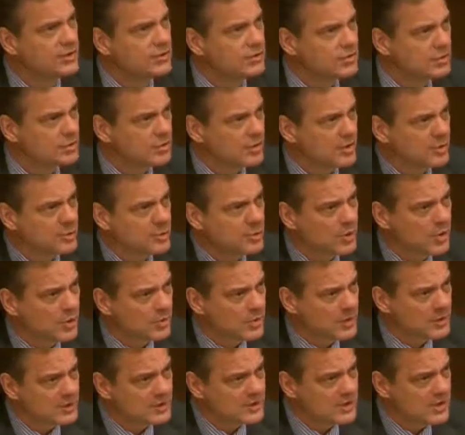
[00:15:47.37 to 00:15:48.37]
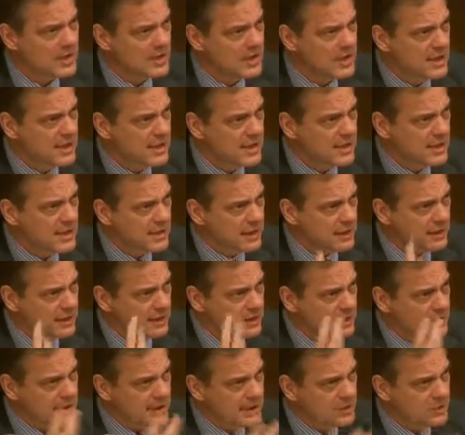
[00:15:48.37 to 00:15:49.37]
to some problems
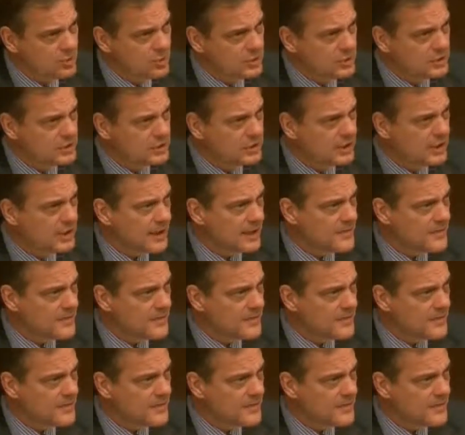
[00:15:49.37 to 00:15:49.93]
that would